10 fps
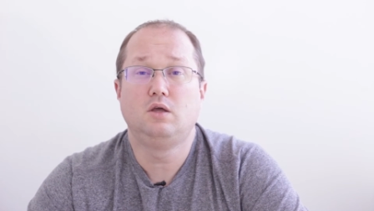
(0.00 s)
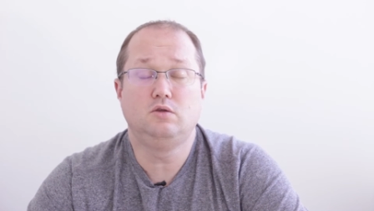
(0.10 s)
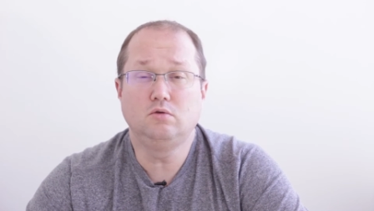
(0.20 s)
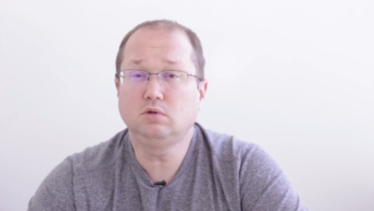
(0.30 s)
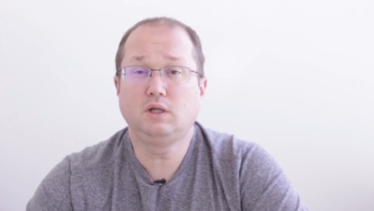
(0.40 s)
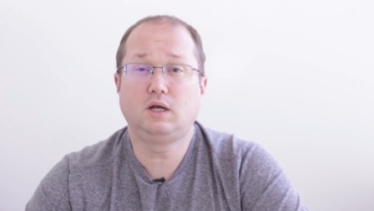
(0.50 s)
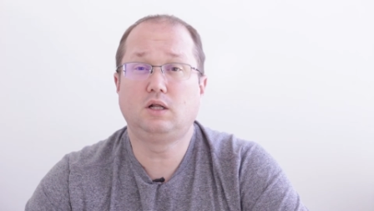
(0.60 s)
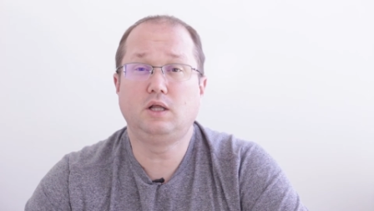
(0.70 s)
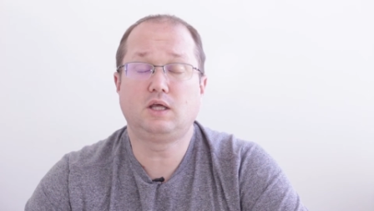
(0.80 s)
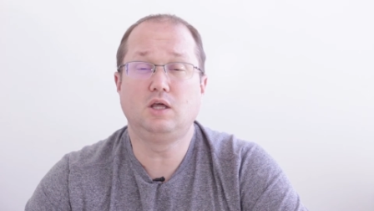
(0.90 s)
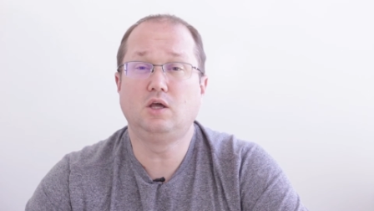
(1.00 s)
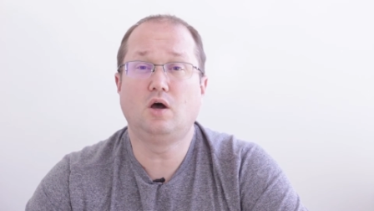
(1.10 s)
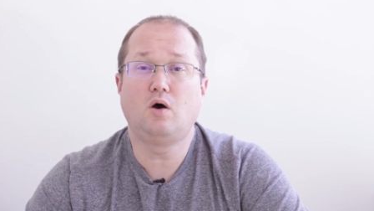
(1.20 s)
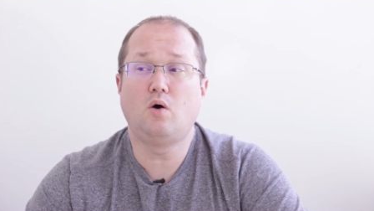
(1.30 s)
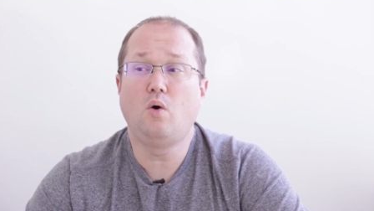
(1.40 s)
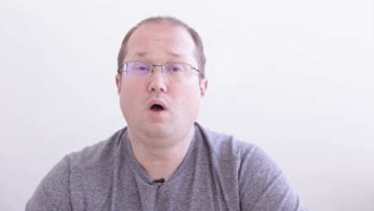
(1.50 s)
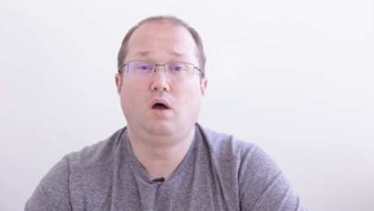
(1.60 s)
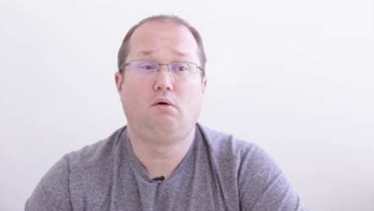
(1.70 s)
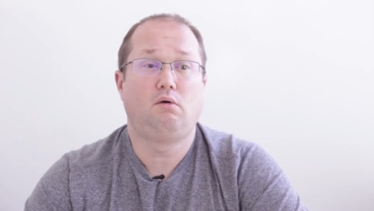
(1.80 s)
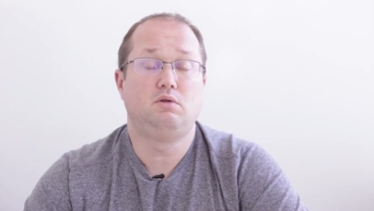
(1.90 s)
you literally can go
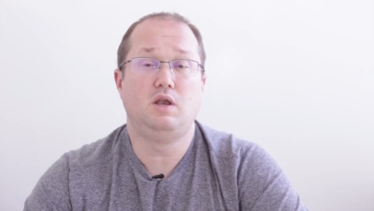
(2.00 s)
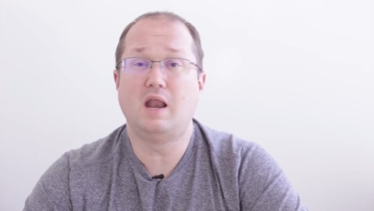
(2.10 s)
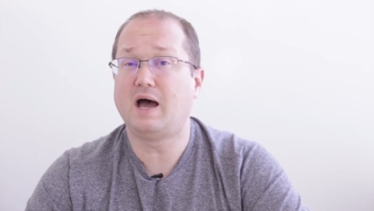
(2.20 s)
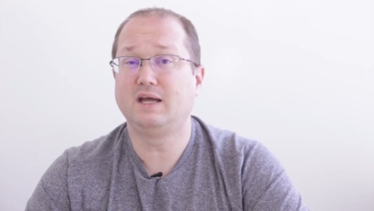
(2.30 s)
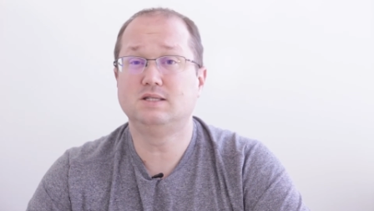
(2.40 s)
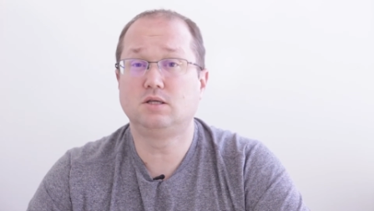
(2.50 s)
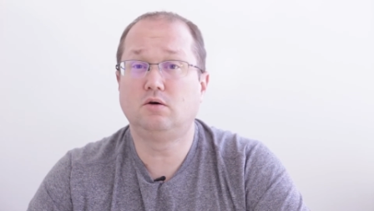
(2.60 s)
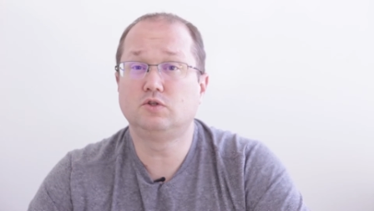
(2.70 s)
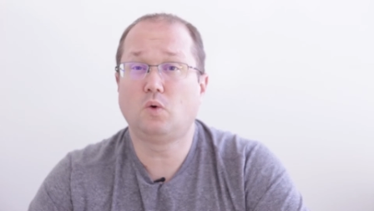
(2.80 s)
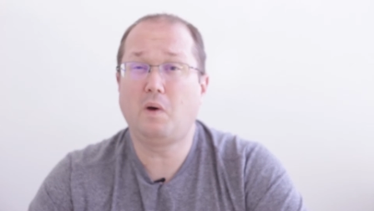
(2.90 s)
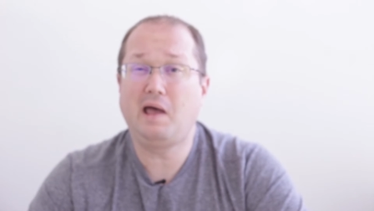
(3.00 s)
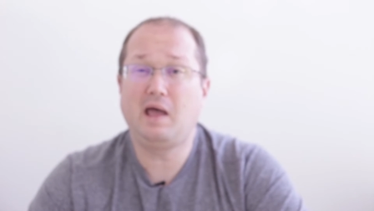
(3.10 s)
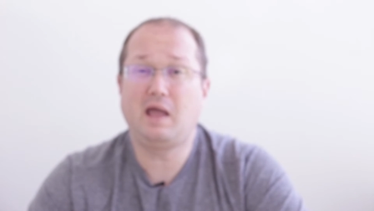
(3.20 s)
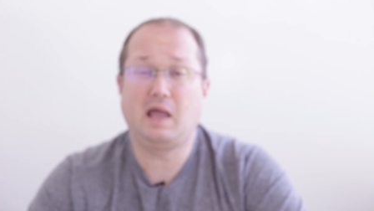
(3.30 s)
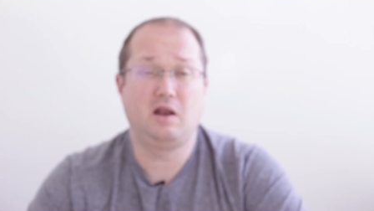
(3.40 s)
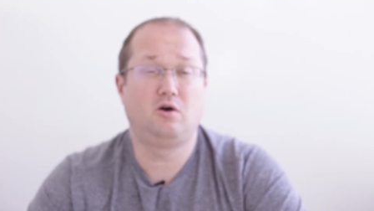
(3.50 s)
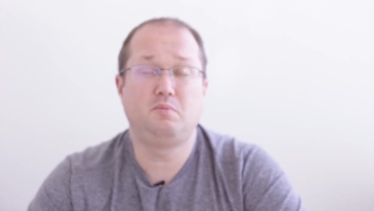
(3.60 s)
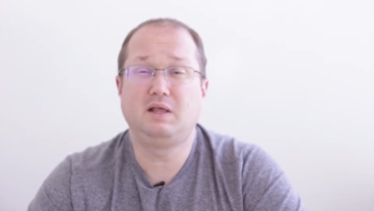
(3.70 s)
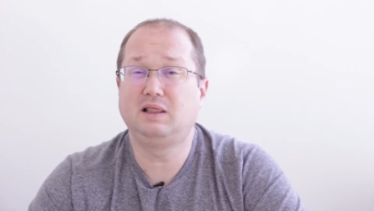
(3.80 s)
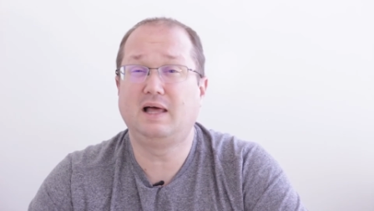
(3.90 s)
9 zones away and it will
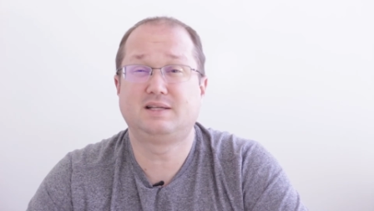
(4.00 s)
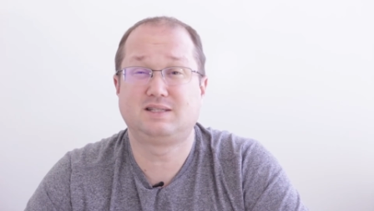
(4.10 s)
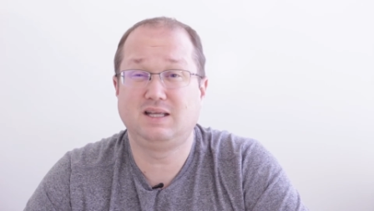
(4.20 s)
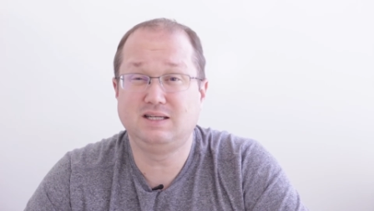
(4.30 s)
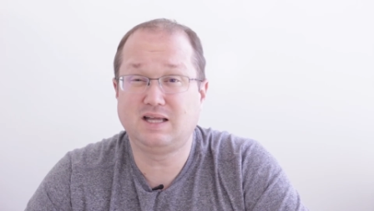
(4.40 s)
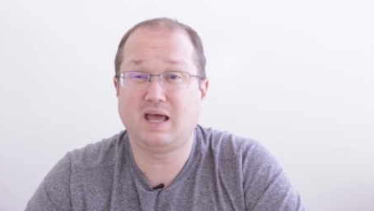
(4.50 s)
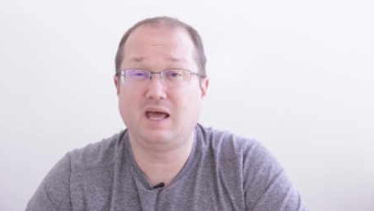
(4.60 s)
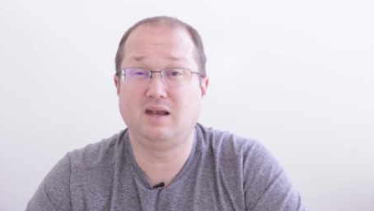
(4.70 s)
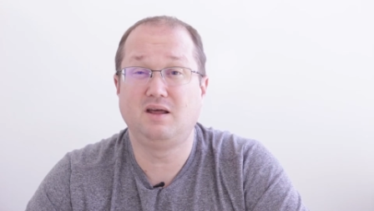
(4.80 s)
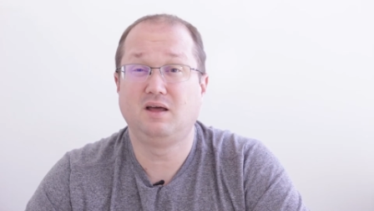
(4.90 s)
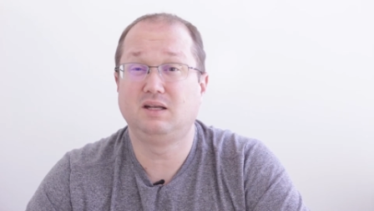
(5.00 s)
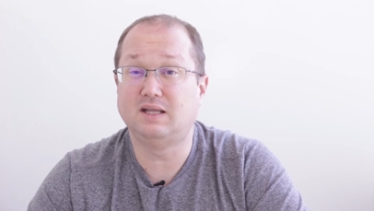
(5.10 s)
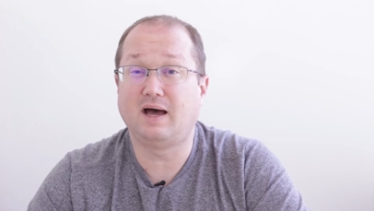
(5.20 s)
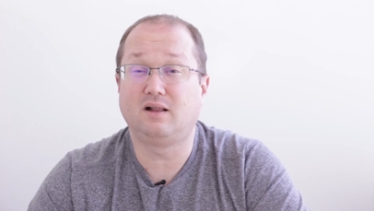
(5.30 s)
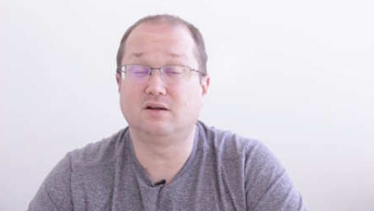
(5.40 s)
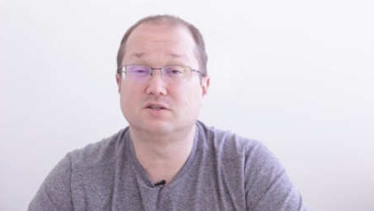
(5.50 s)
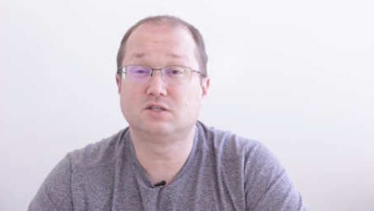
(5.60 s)
be less than $10.